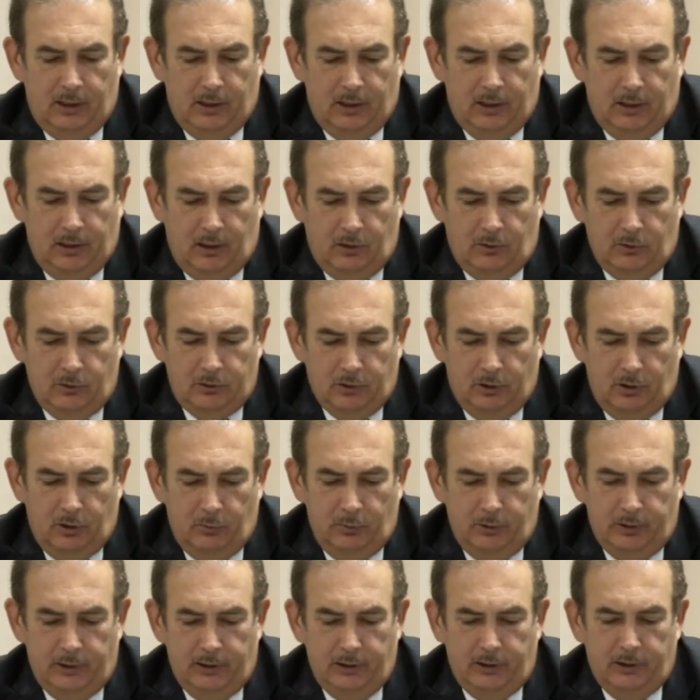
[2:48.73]
And
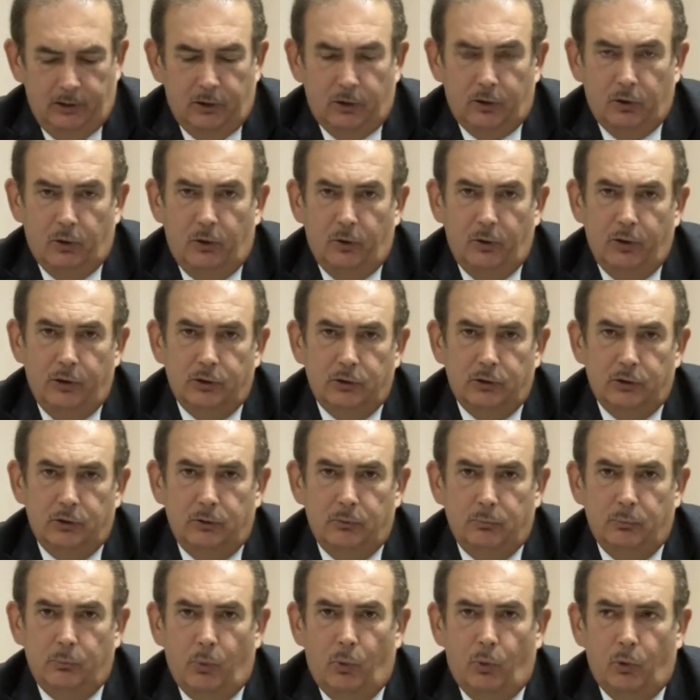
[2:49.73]
also we need to encourage
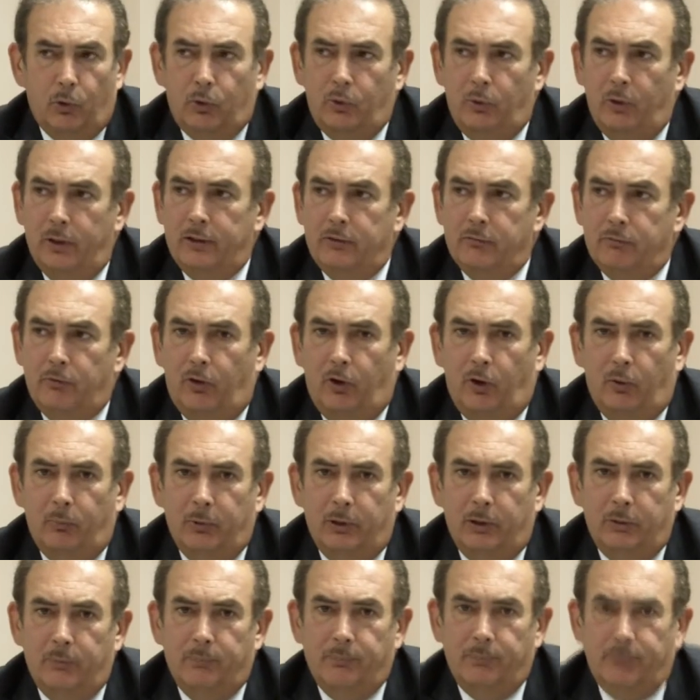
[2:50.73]
more green
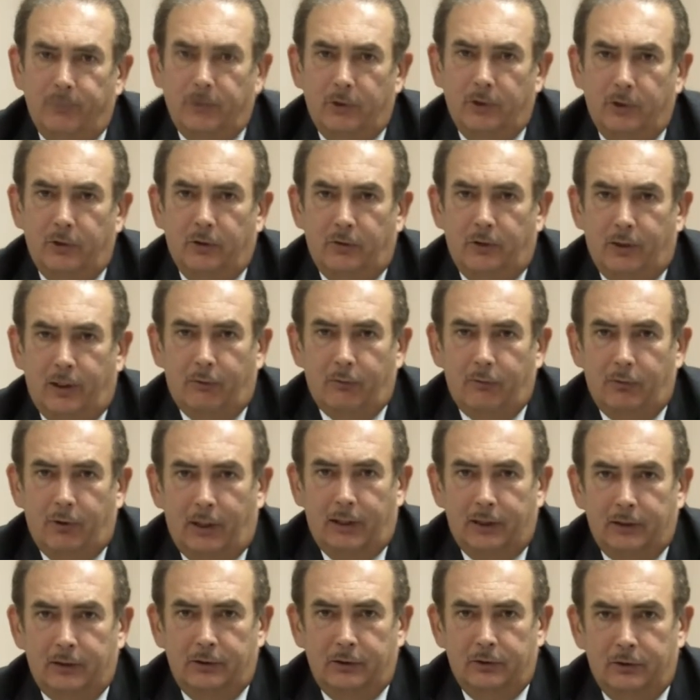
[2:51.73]
farming. You know, I would
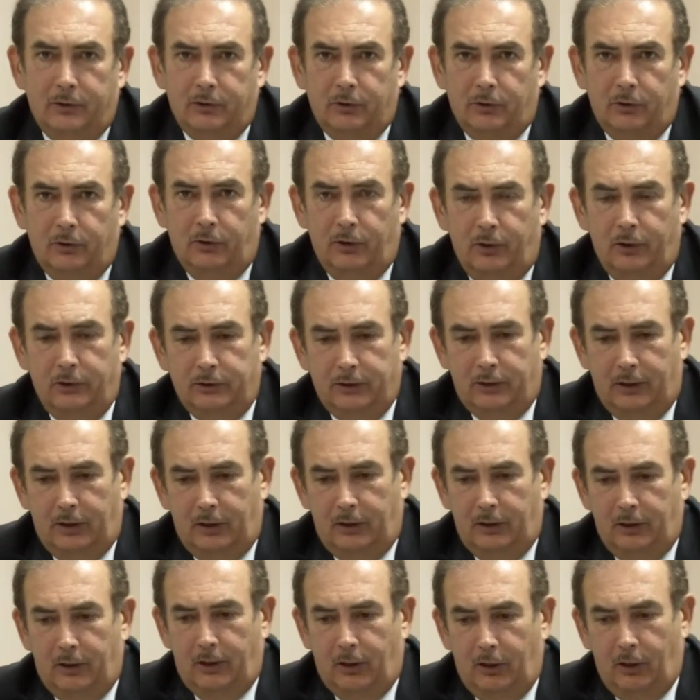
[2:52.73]
like to encourage
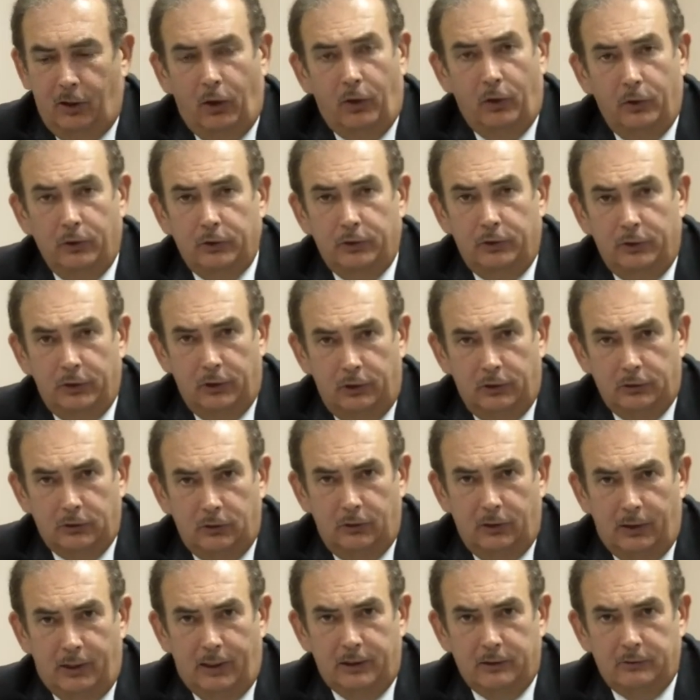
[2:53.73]
our larger
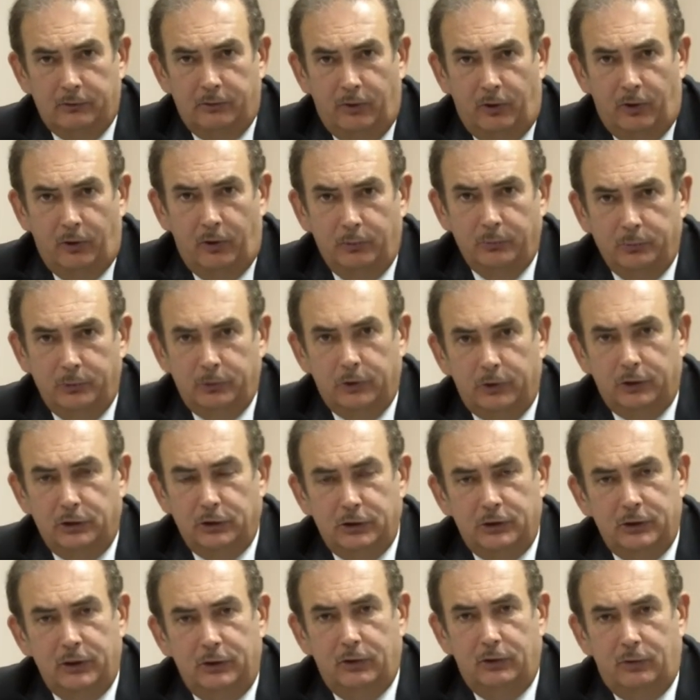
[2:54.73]
industrialized farms to
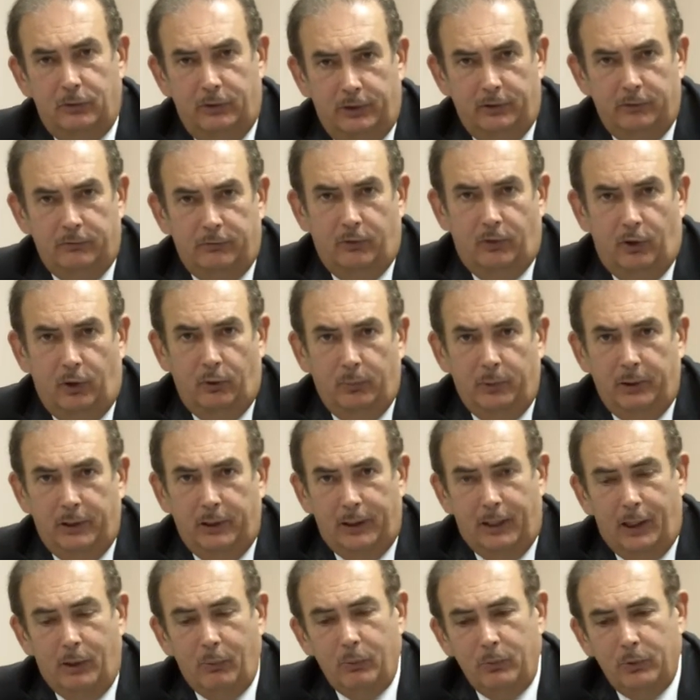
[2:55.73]
consider green farming,
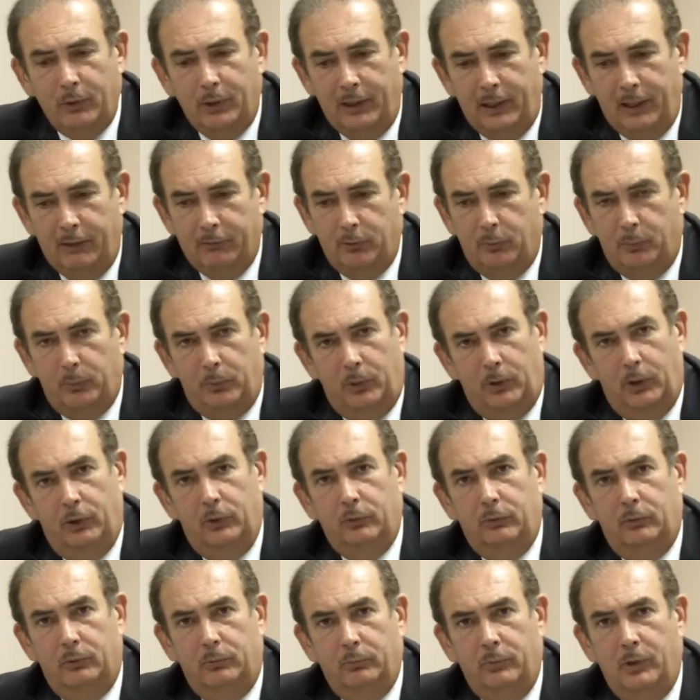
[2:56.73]
and I want to have a
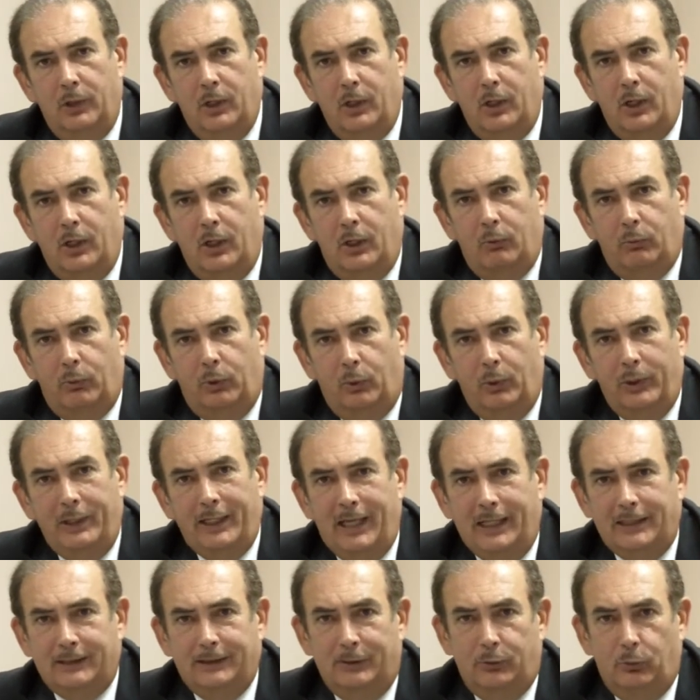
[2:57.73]
program where
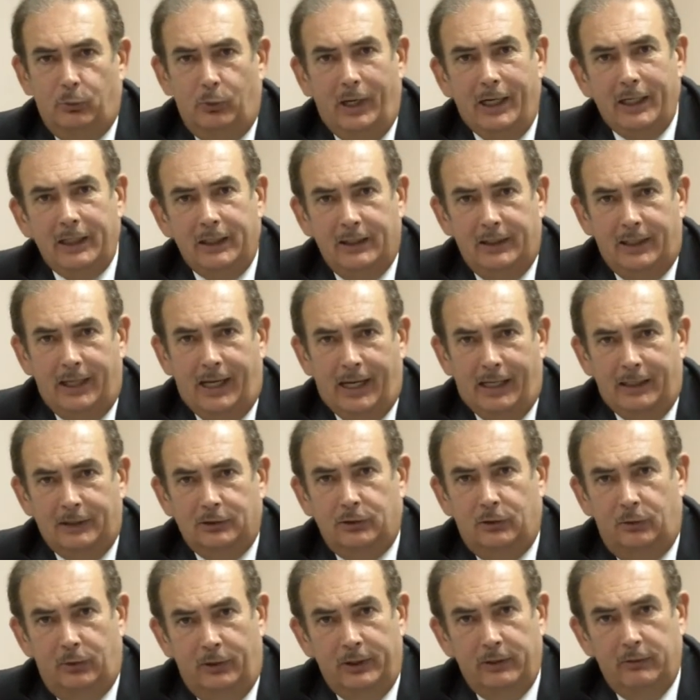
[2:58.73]
we actually
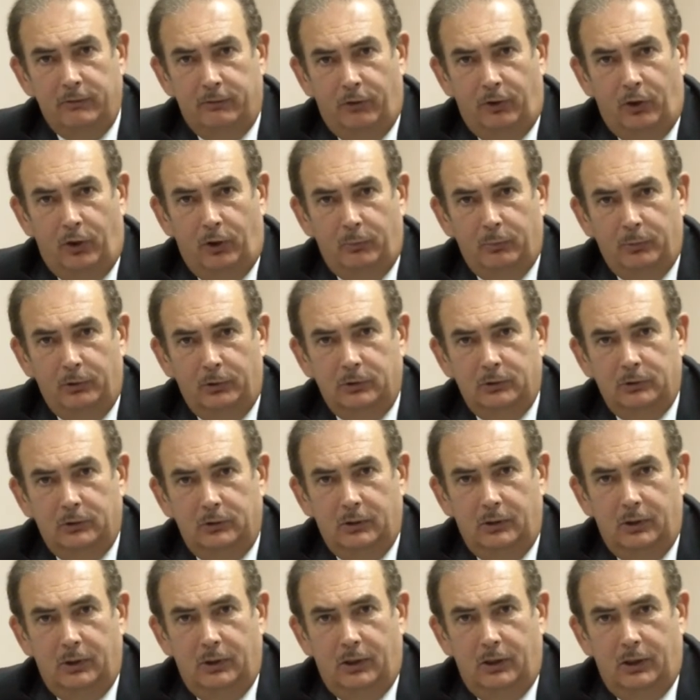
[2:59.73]
recognize green farmers,
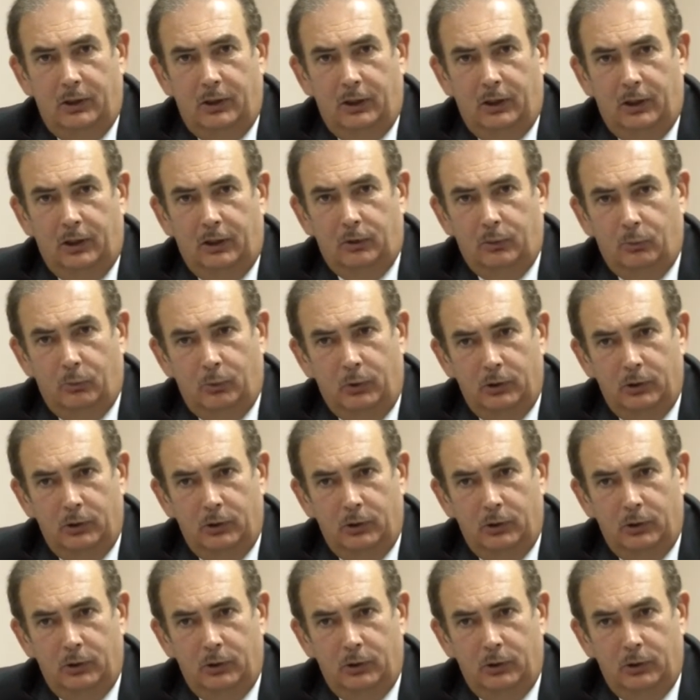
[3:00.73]
the